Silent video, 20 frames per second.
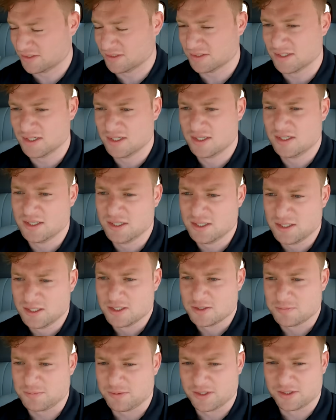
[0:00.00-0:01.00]
and
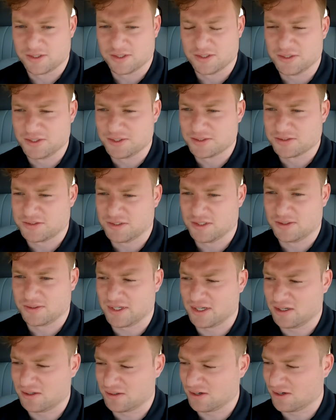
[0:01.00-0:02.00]
it's been a good little
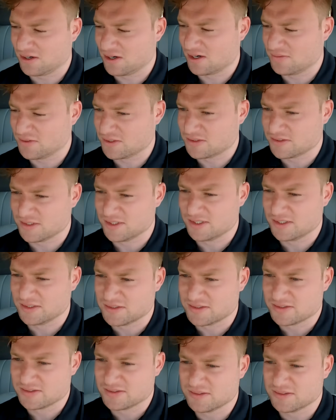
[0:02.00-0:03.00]
SoCal car ever since.